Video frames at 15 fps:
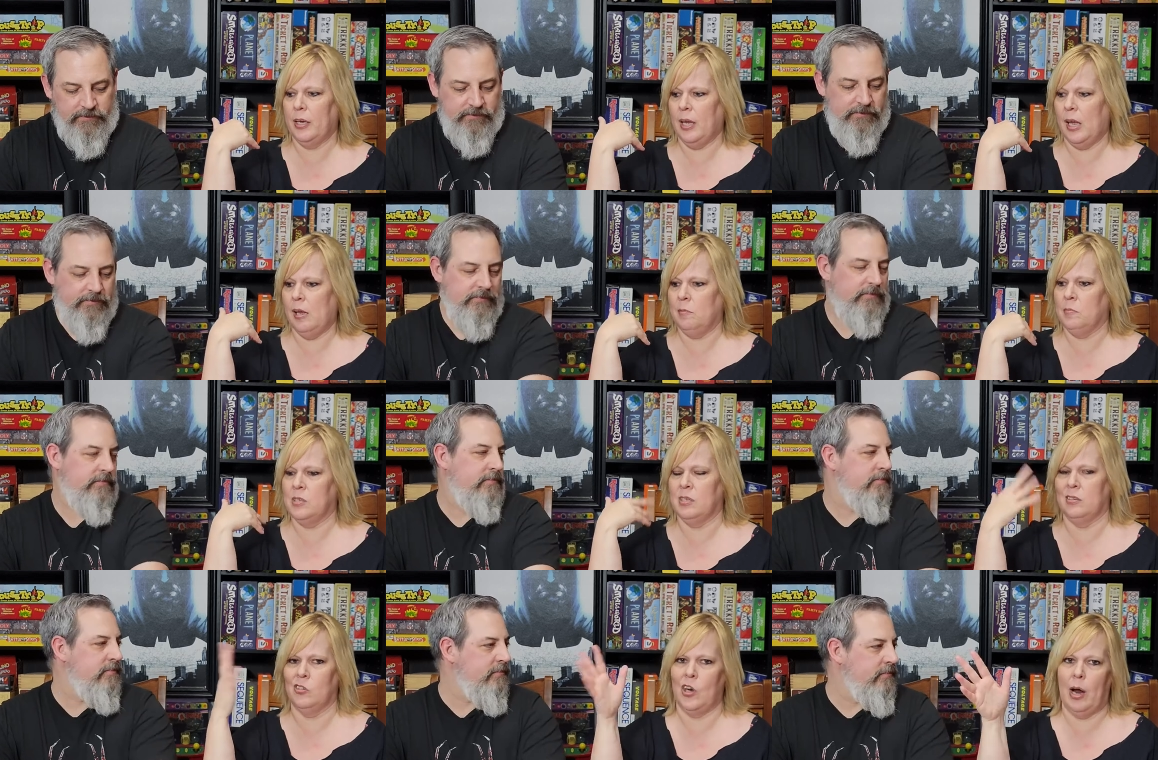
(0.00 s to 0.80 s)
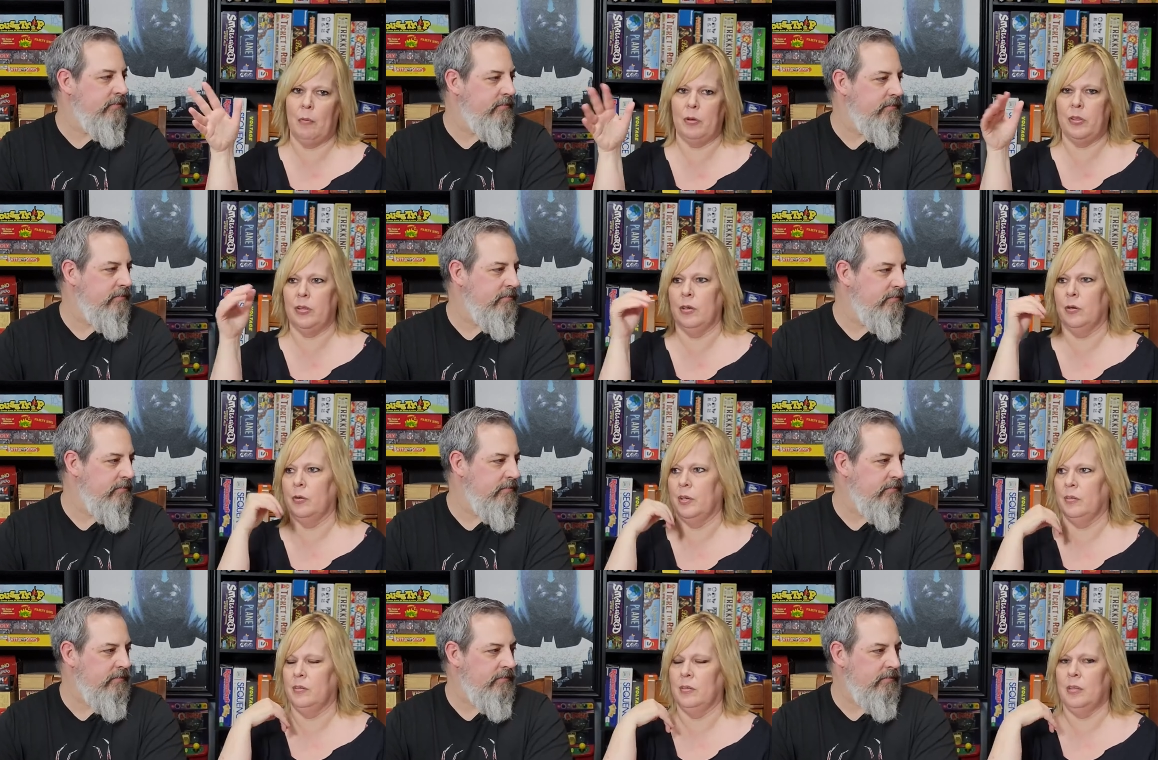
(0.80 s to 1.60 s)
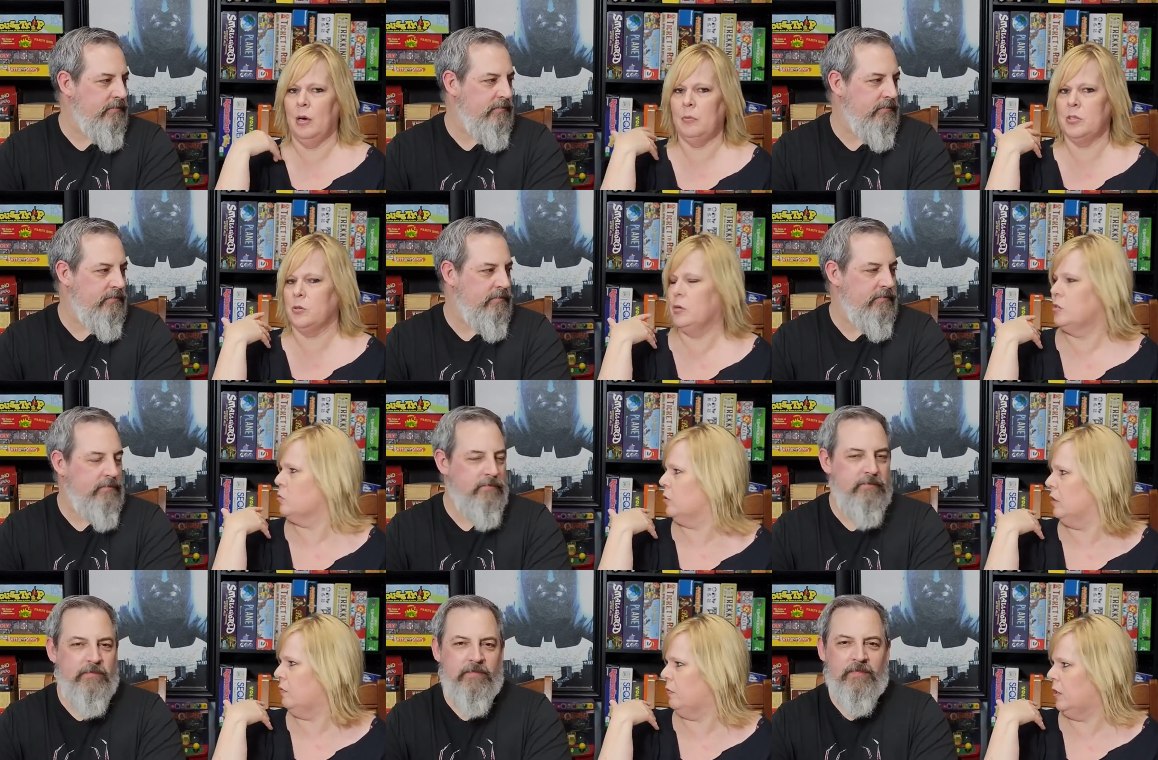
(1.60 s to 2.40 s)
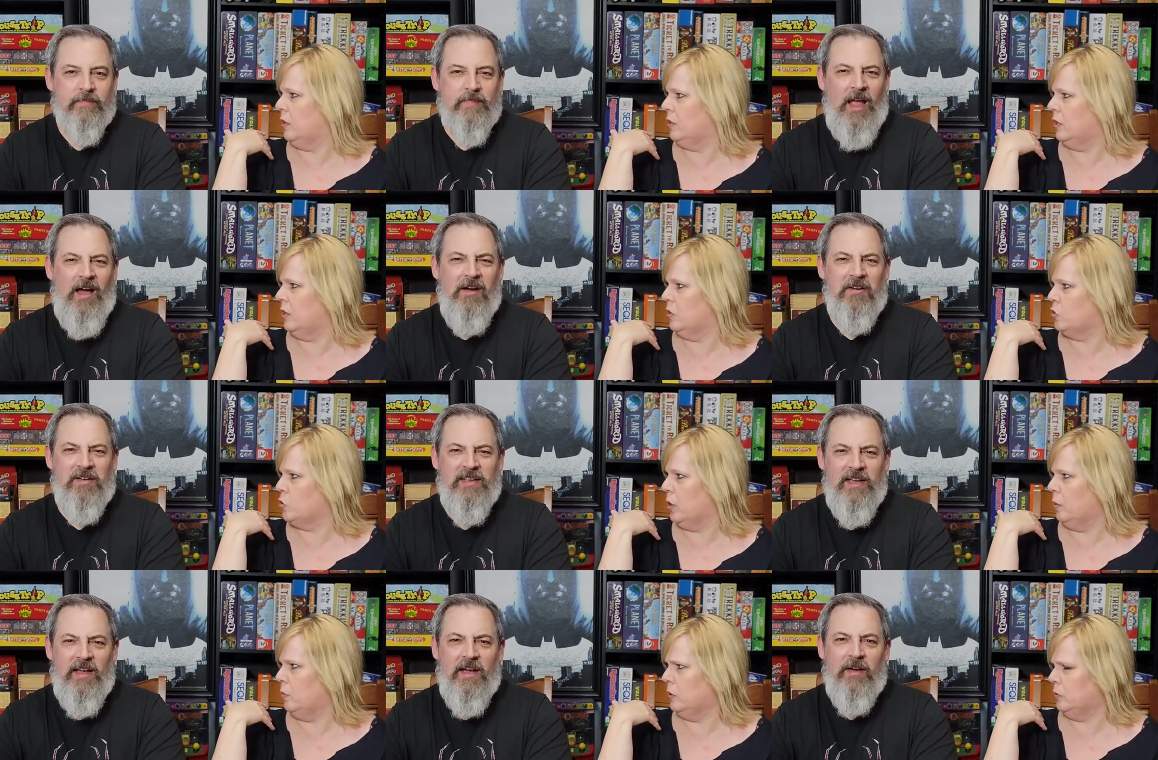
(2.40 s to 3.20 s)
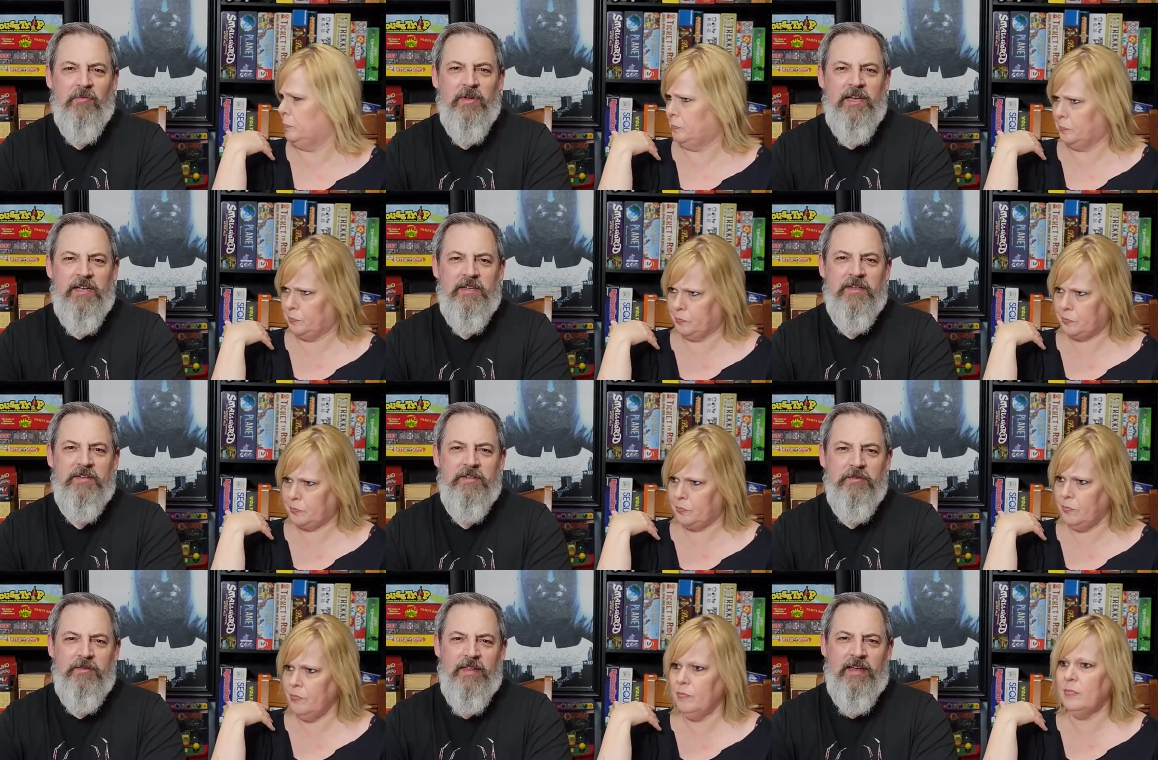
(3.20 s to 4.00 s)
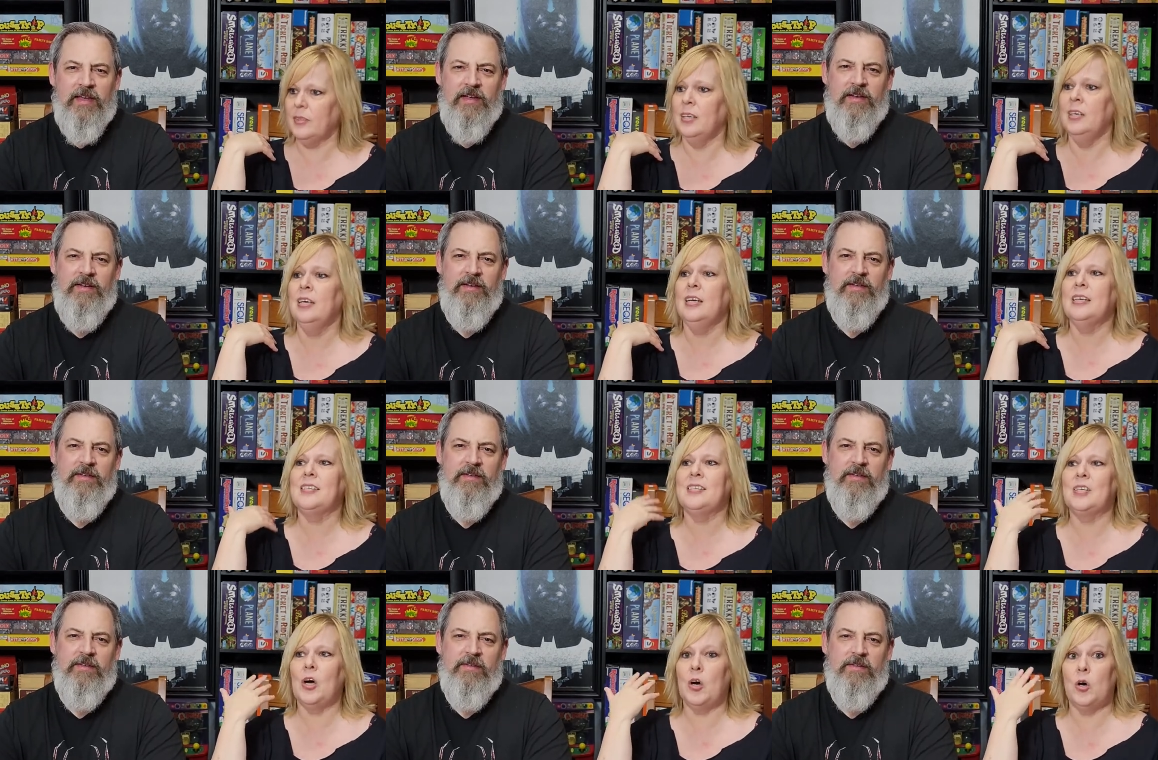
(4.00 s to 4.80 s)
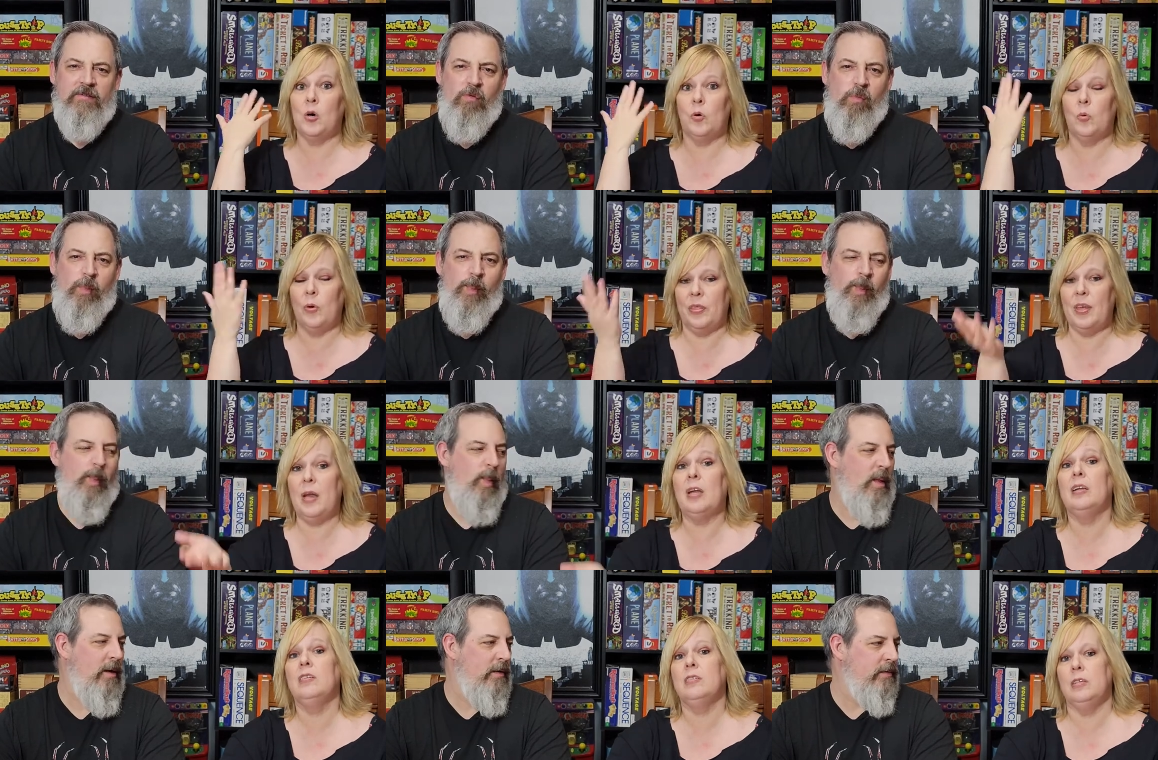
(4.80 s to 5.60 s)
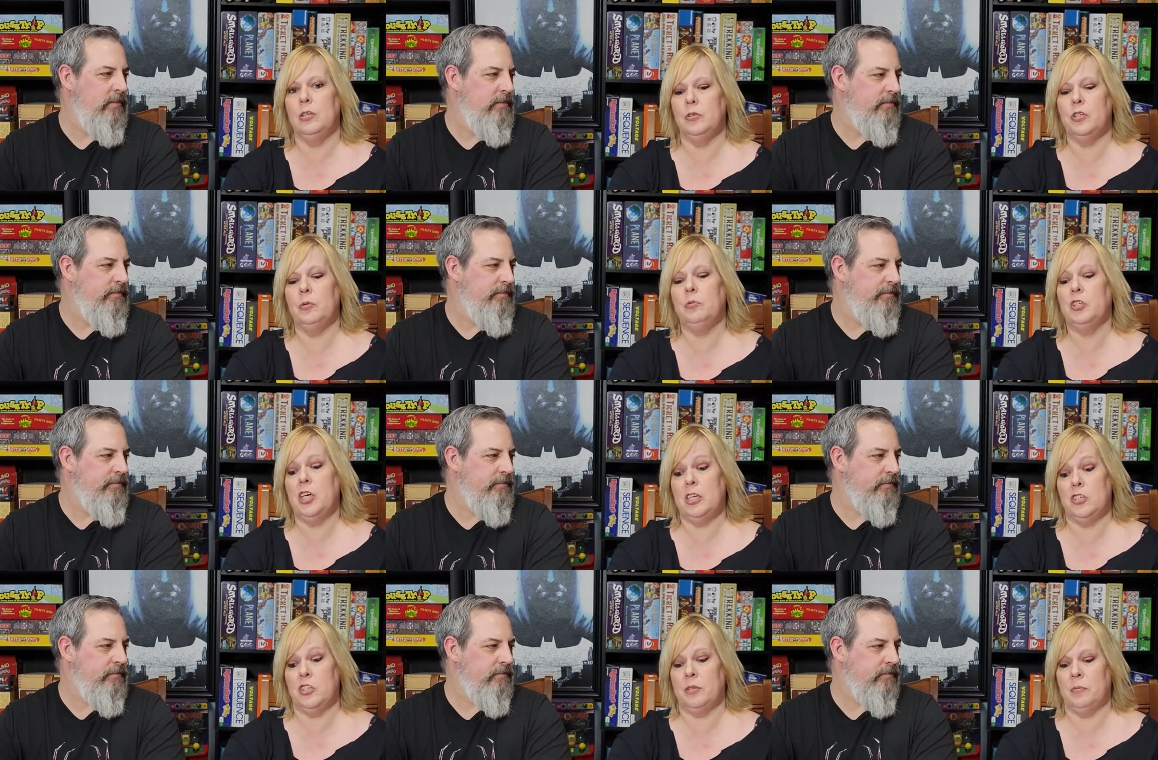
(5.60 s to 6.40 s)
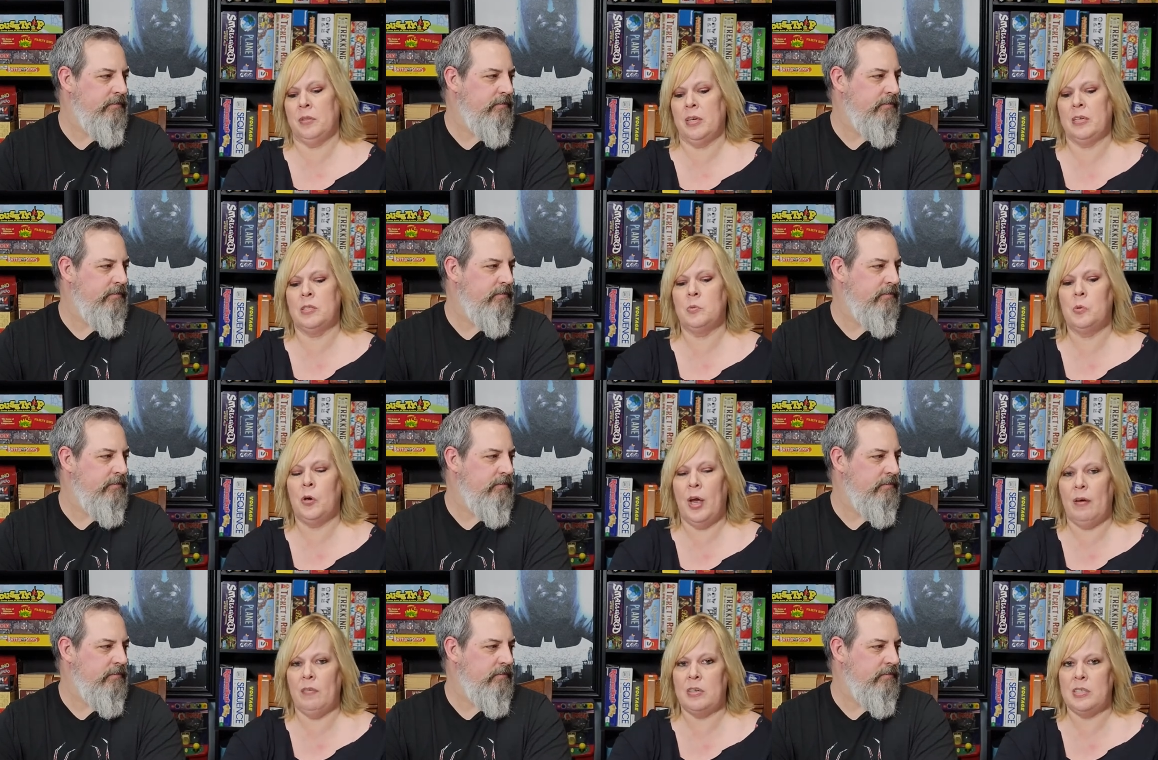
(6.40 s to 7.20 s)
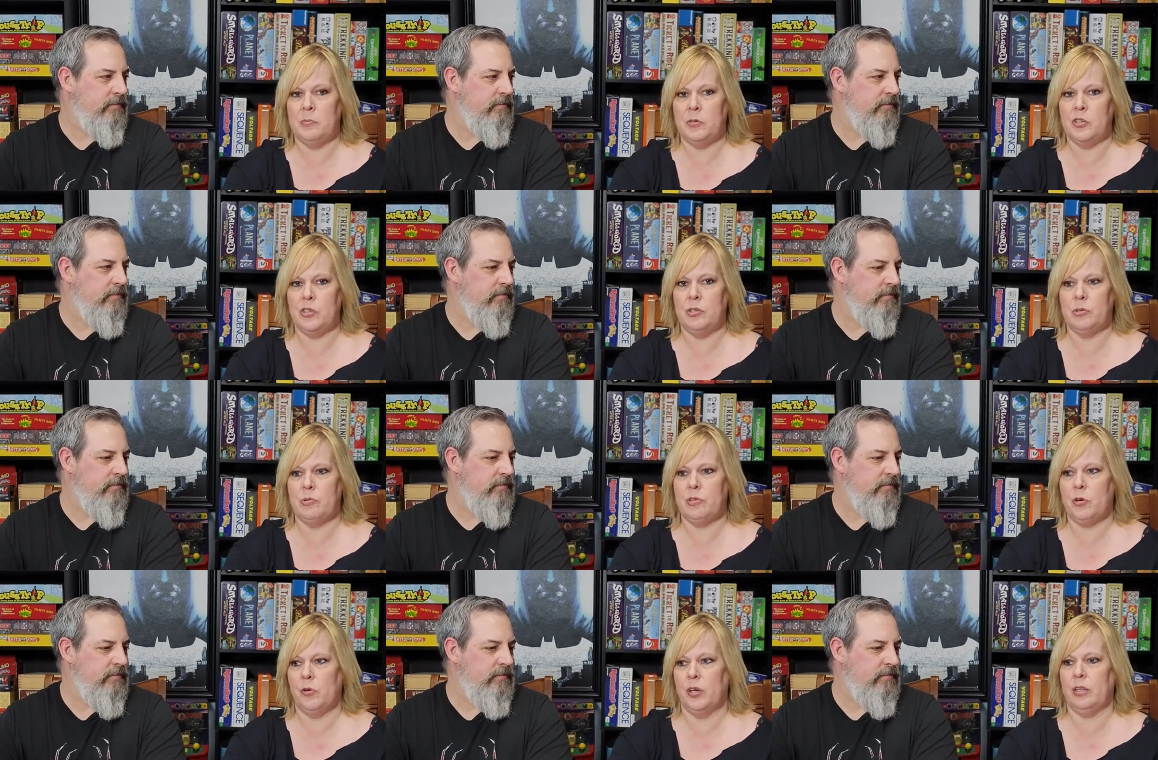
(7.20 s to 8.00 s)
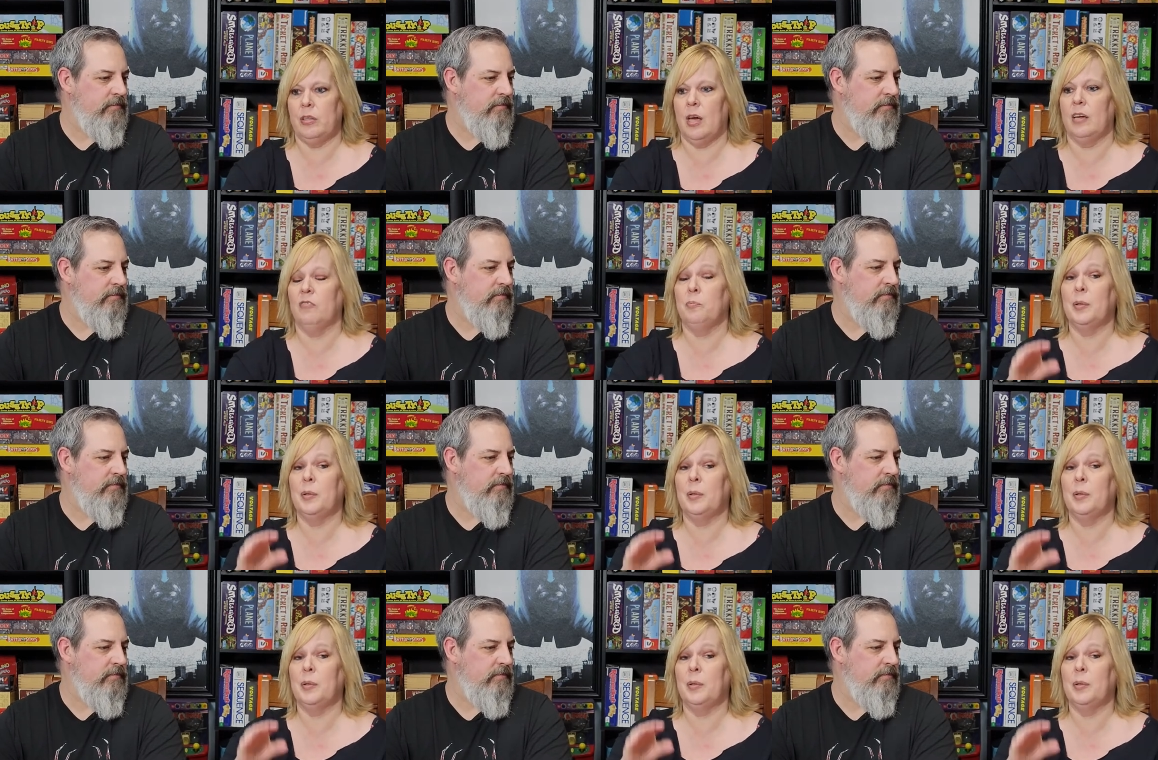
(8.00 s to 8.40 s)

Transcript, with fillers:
Speaker 1: games and chat with you, and that was always really fun
Speaker 2: and enjoyable. Oh, yeah. We need to do that.
Speaker 1: So then YouTube changed some things. We were having some issues with going live,